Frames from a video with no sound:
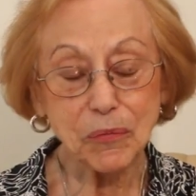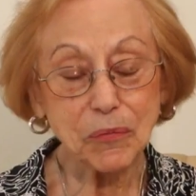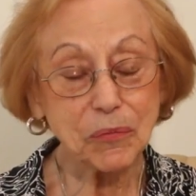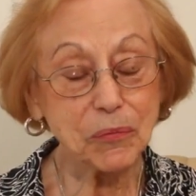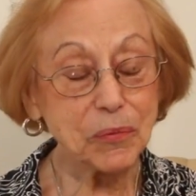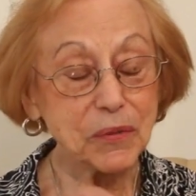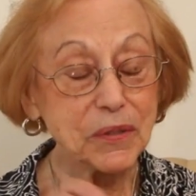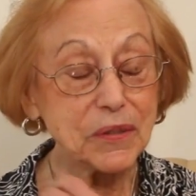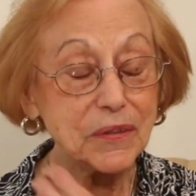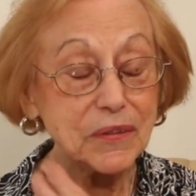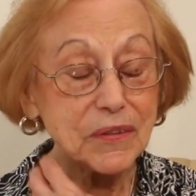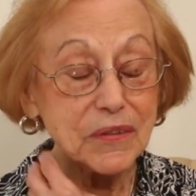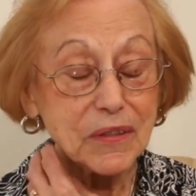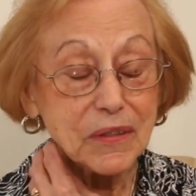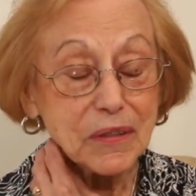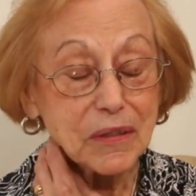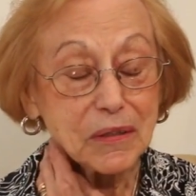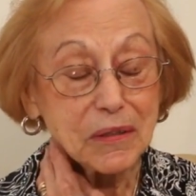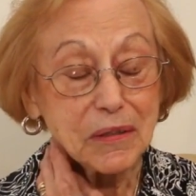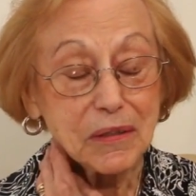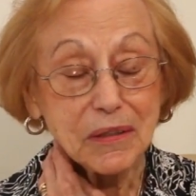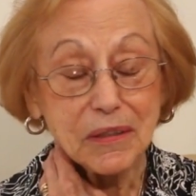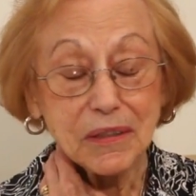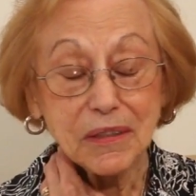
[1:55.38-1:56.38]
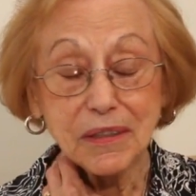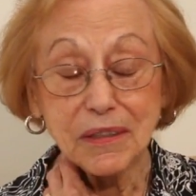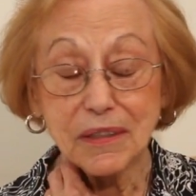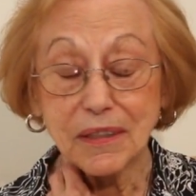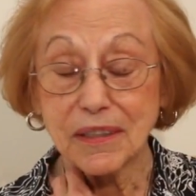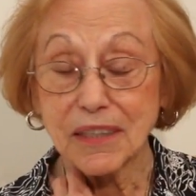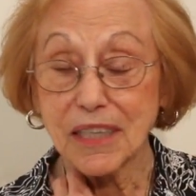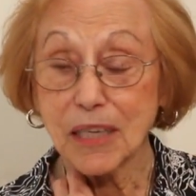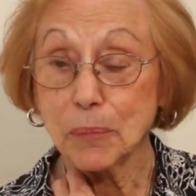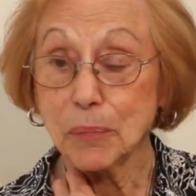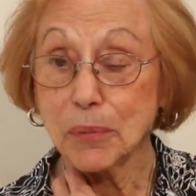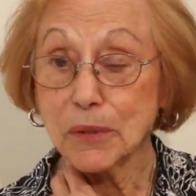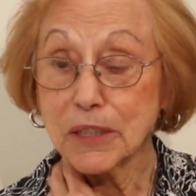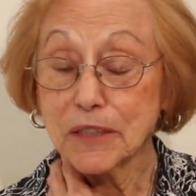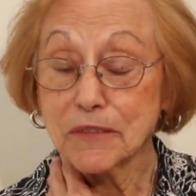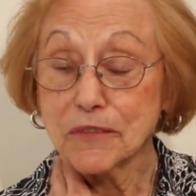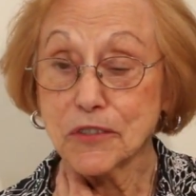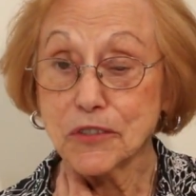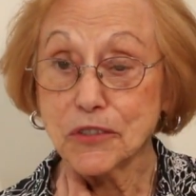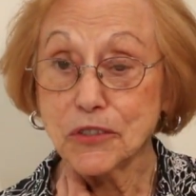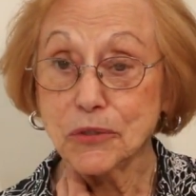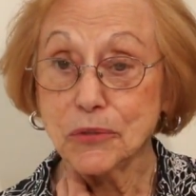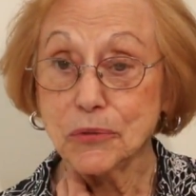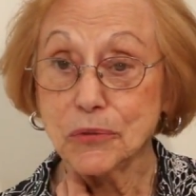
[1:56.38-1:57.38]
with a couple of
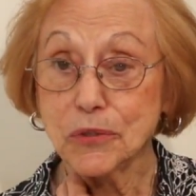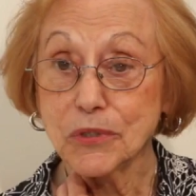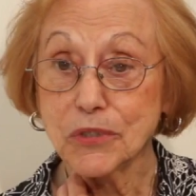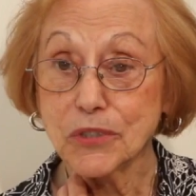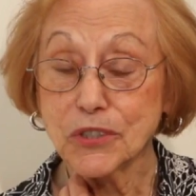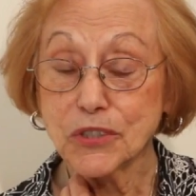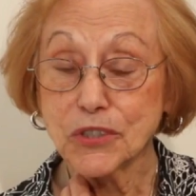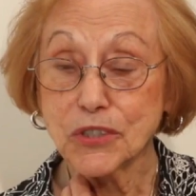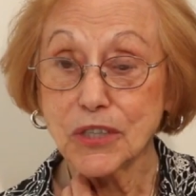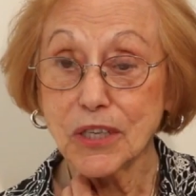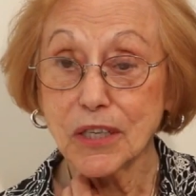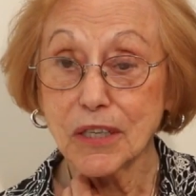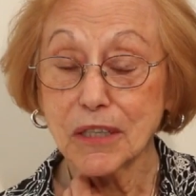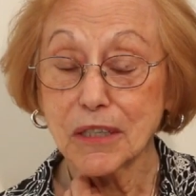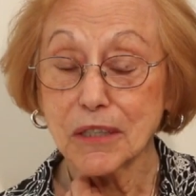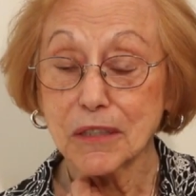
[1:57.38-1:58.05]
students